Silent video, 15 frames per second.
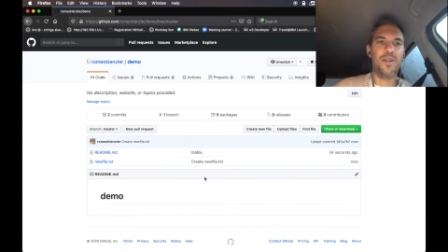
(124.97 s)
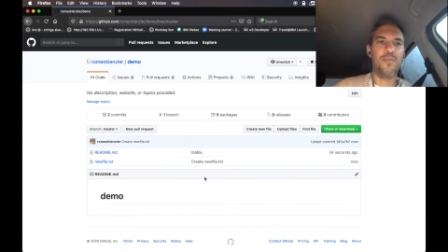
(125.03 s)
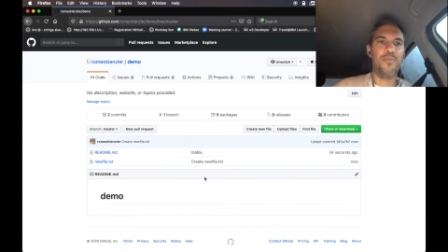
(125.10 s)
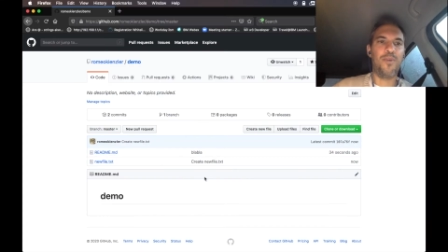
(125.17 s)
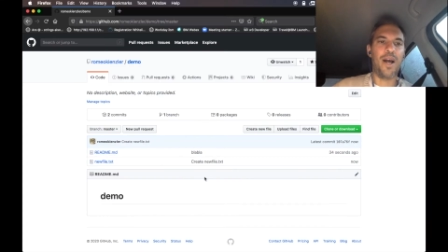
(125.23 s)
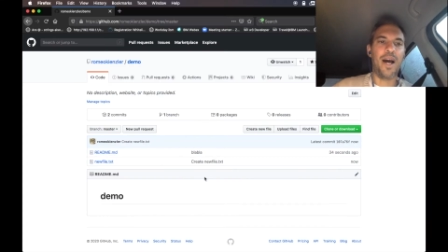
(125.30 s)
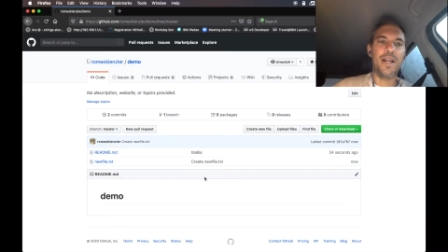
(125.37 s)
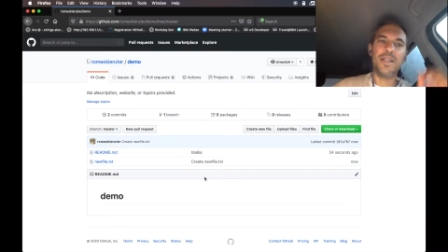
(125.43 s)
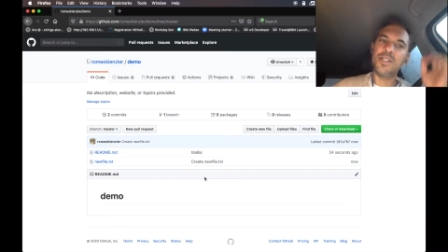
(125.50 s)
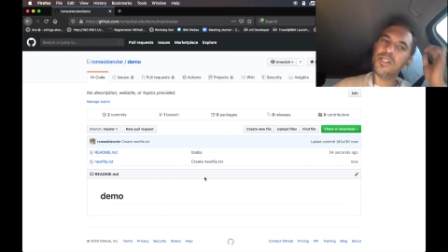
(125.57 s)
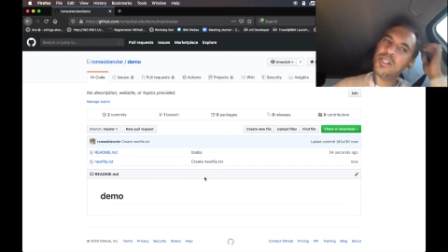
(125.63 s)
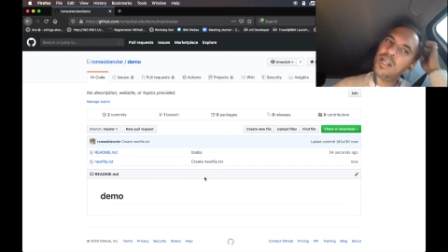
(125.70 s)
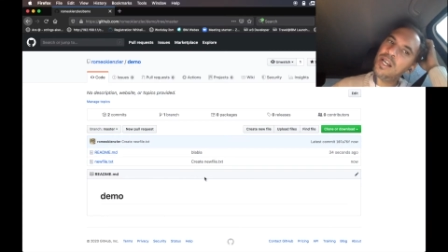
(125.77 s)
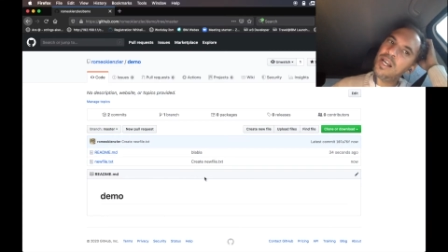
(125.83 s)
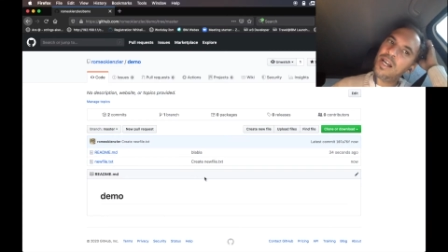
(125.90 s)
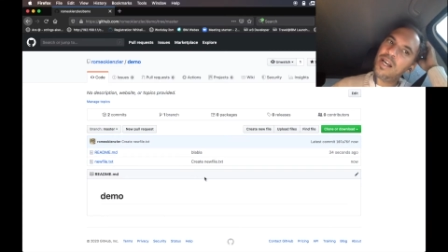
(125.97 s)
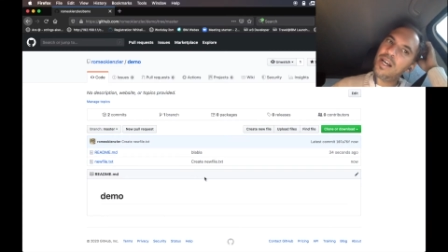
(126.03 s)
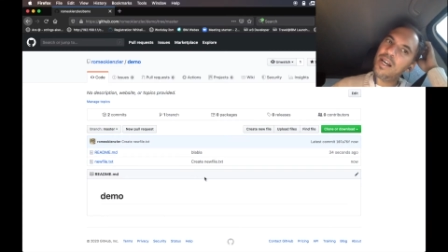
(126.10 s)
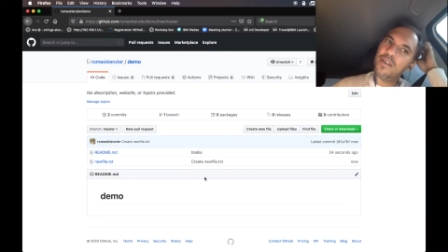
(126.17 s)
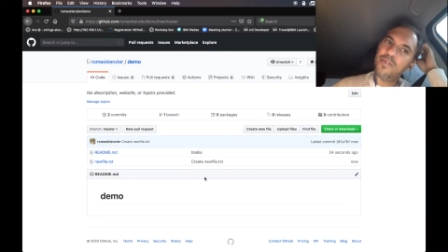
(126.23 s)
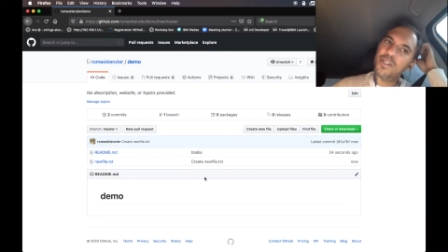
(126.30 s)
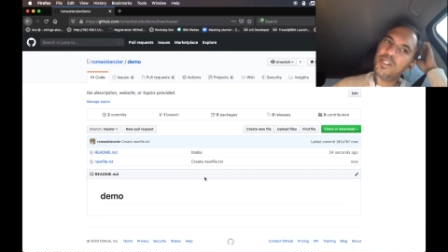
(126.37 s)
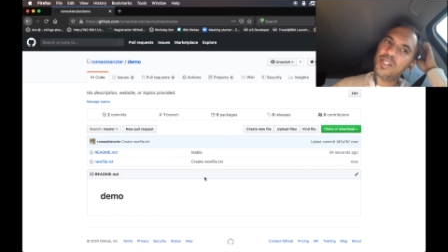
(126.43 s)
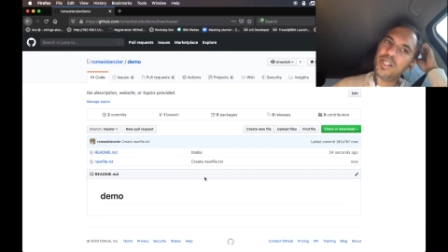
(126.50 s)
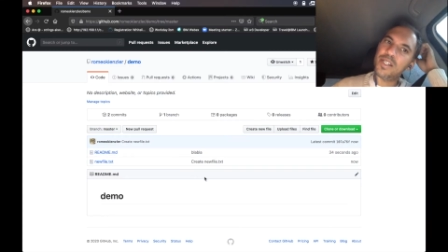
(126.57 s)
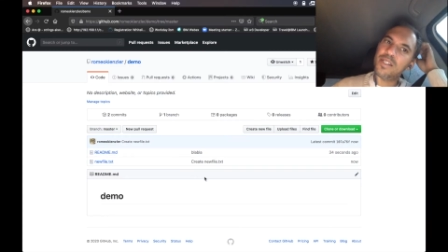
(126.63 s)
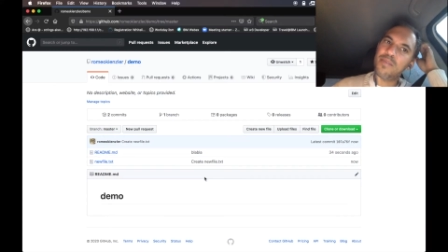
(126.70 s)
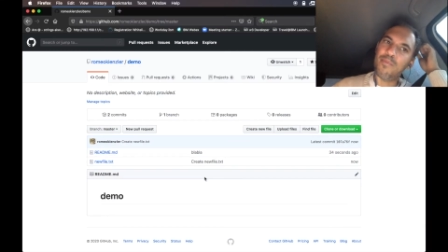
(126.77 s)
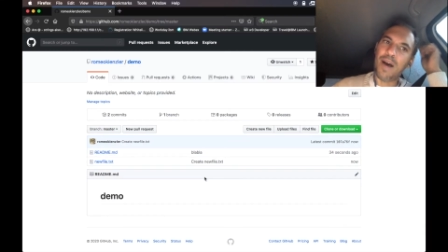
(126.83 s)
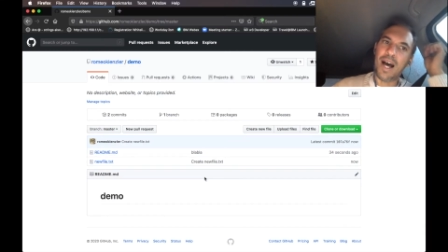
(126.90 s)
a branch, uh, which
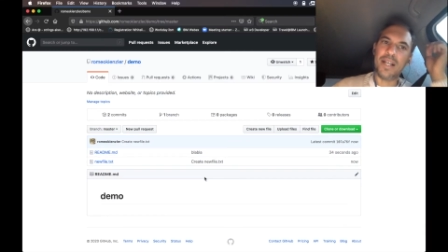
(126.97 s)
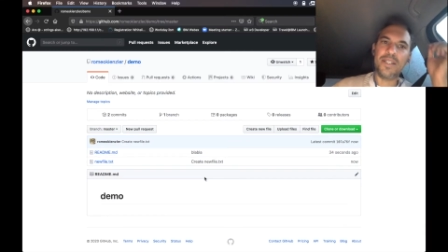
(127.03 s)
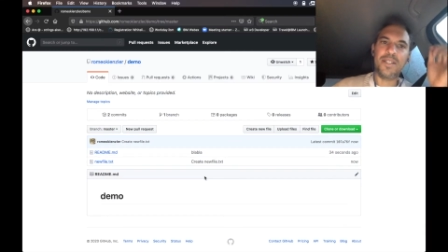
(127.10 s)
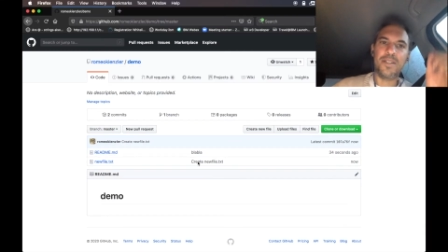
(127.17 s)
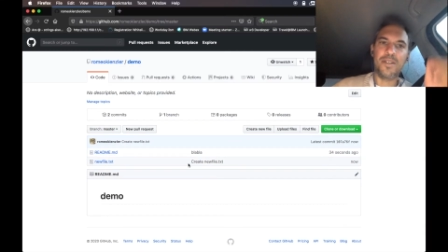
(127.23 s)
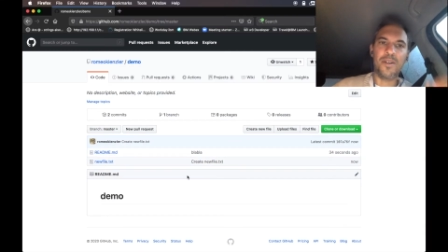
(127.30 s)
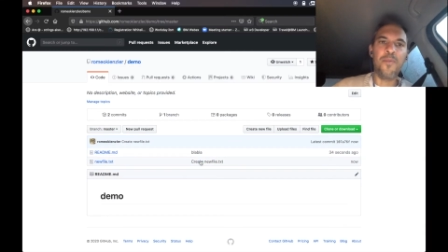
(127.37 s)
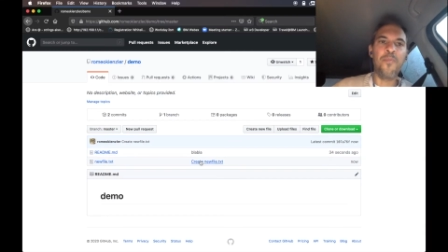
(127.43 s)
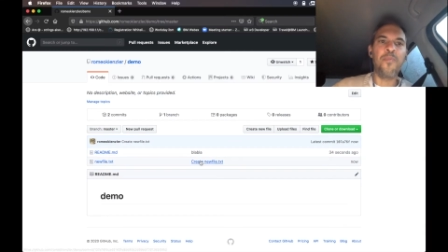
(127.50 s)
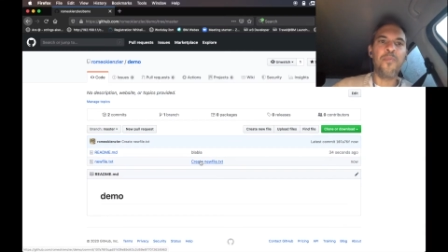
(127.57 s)
is master